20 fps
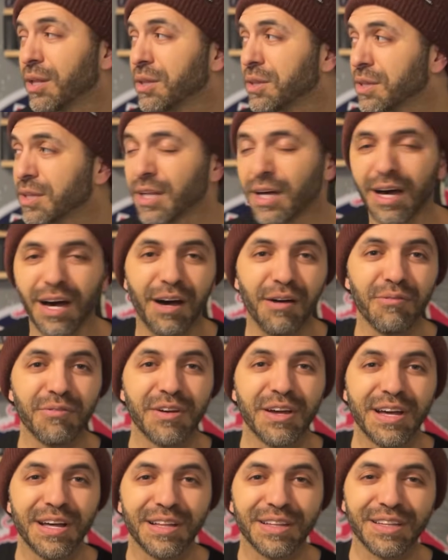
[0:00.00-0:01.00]

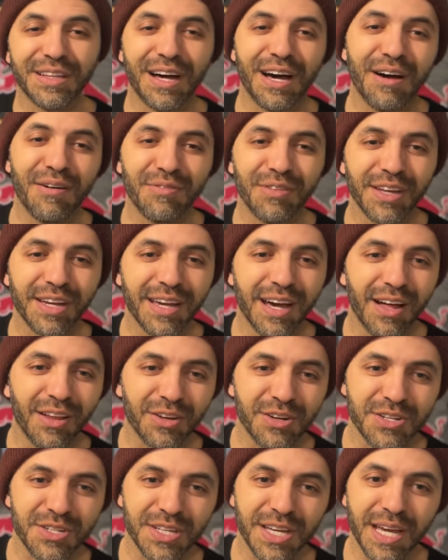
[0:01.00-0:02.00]
Love the
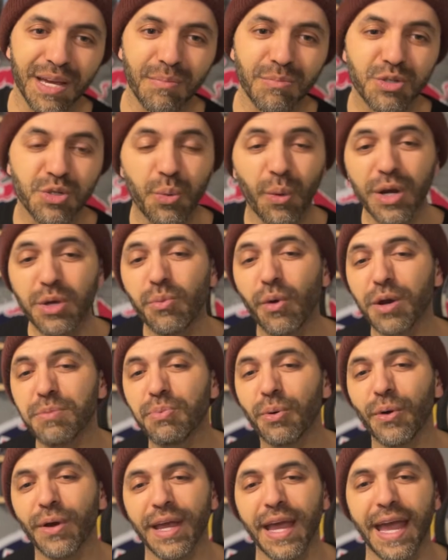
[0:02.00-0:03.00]
color scheme.
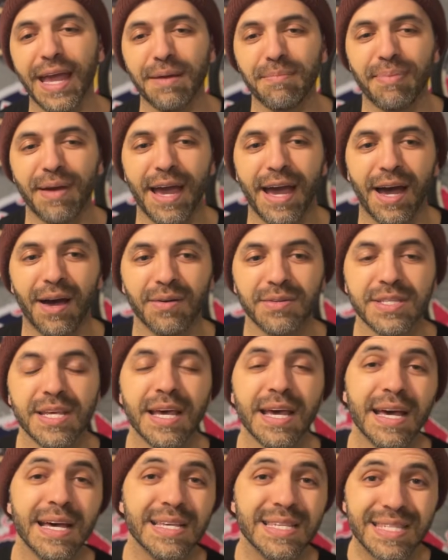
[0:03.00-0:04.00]
21.8 pounds,
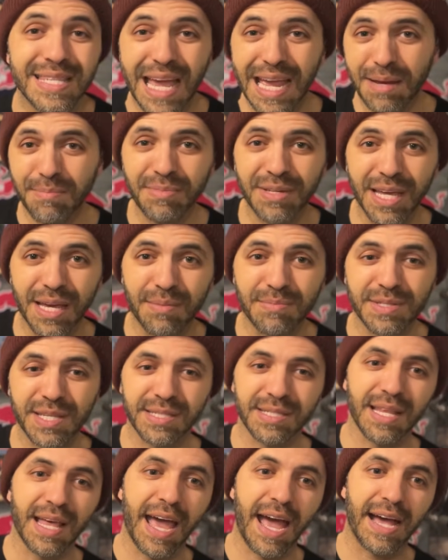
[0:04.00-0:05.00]
same dims
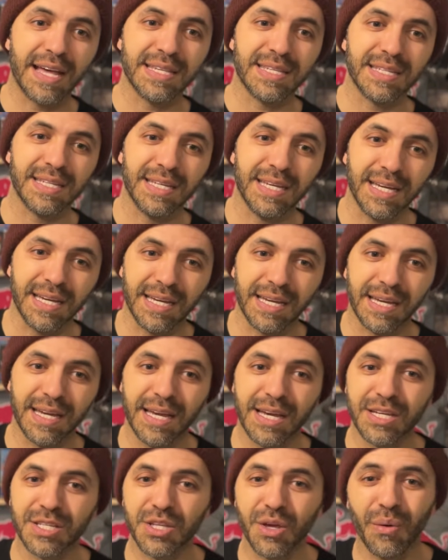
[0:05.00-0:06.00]
as the ST,
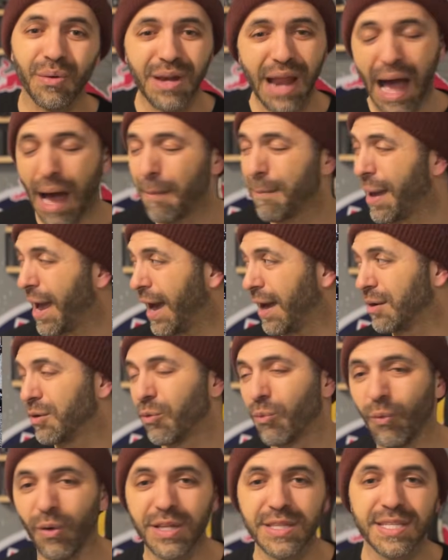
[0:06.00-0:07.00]
so not
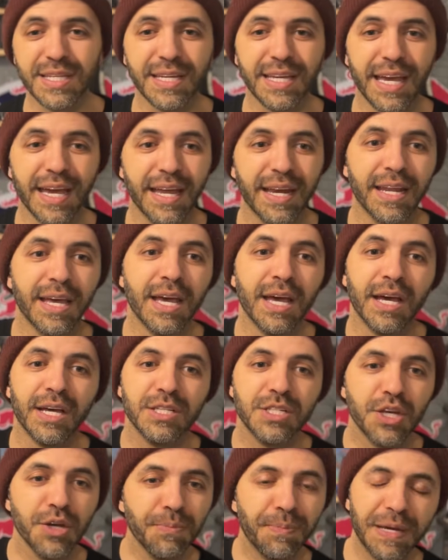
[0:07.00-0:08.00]
bad. Once again,
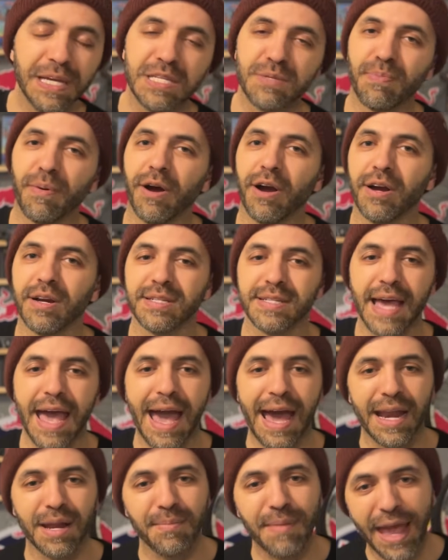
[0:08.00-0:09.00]
2-piece bars,
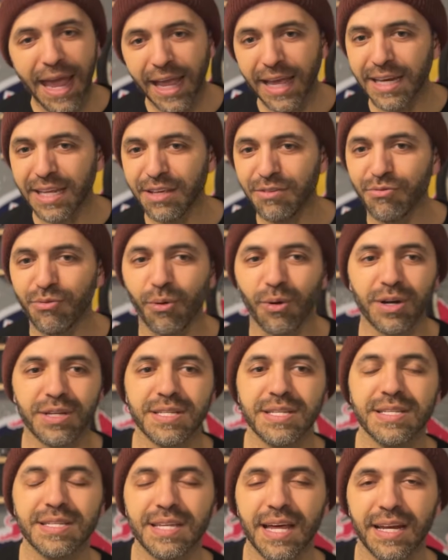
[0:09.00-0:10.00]
ADamn AD forks
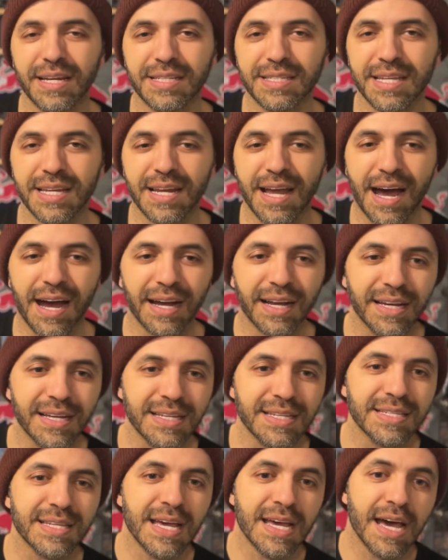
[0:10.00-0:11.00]
instead of
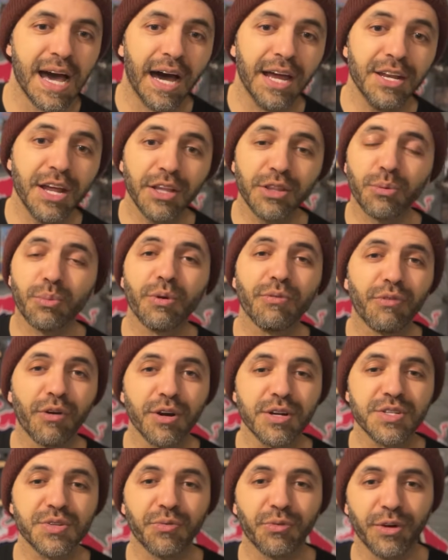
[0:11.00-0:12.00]
Tanaka's, another
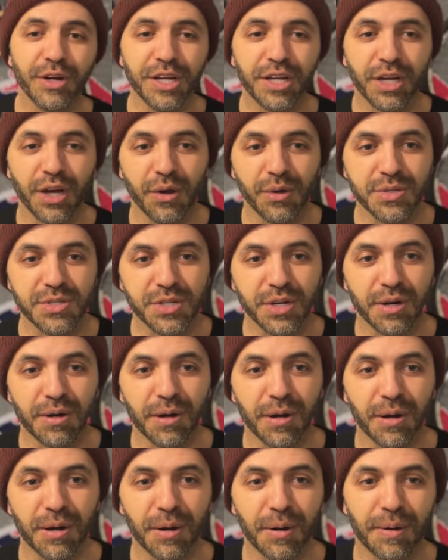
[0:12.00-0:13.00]
reverse free
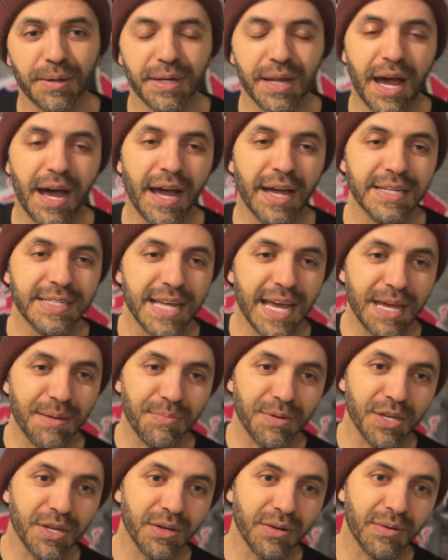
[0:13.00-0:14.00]
coaster
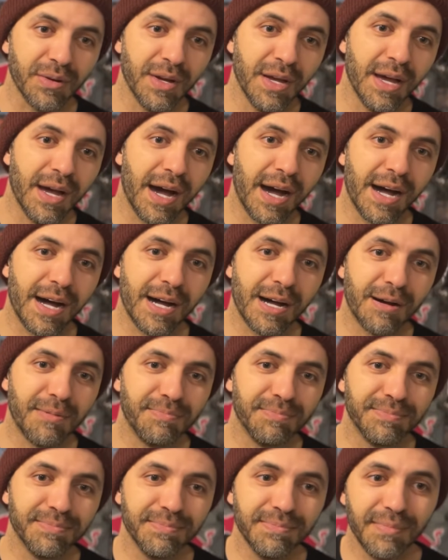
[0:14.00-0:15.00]
debut,
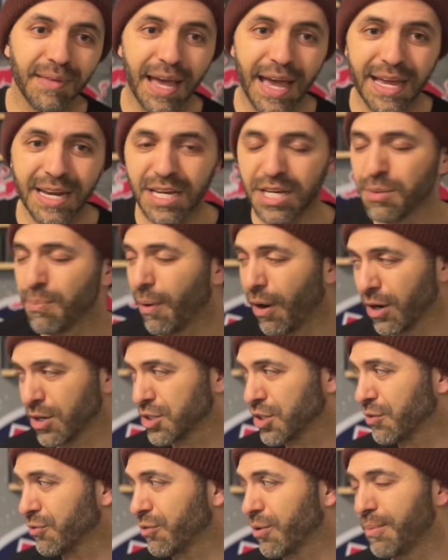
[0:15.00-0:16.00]
and a
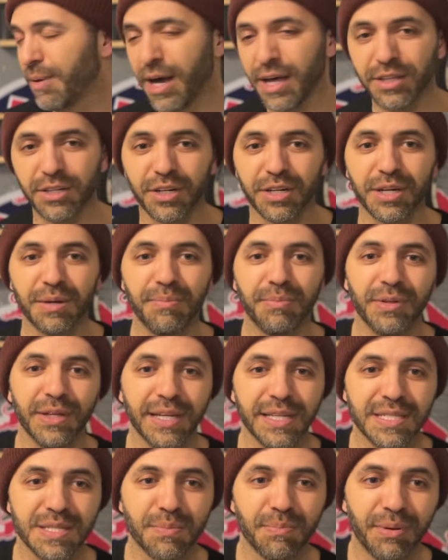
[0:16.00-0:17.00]
departure from other
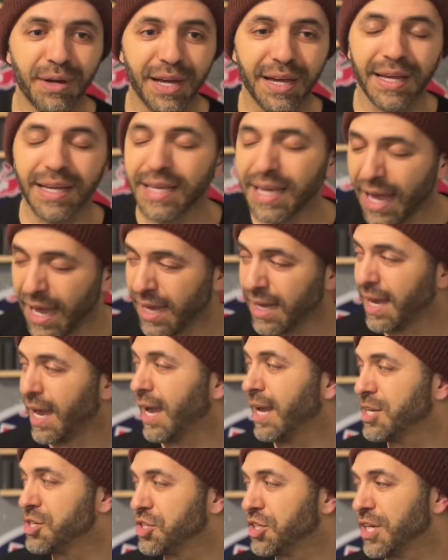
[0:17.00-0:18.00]
completes, but
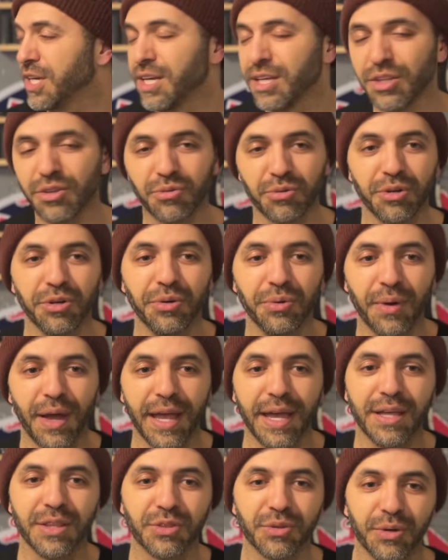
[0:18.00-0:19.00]
KHE through
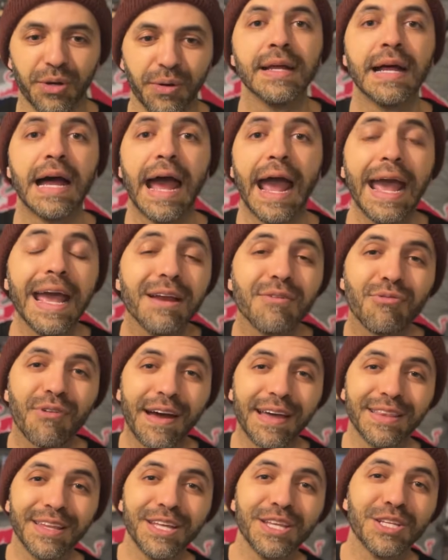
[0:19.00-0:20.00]
and through. And
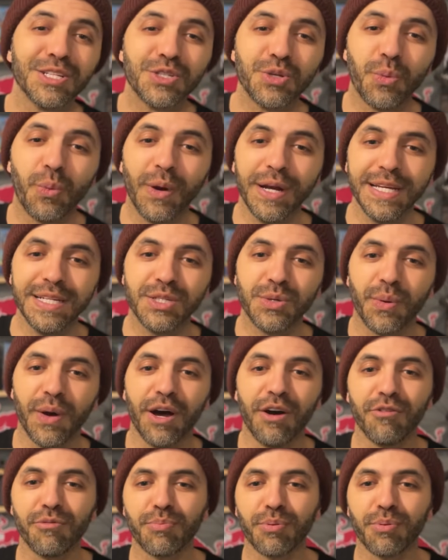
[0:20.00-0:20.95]
finally, the 2012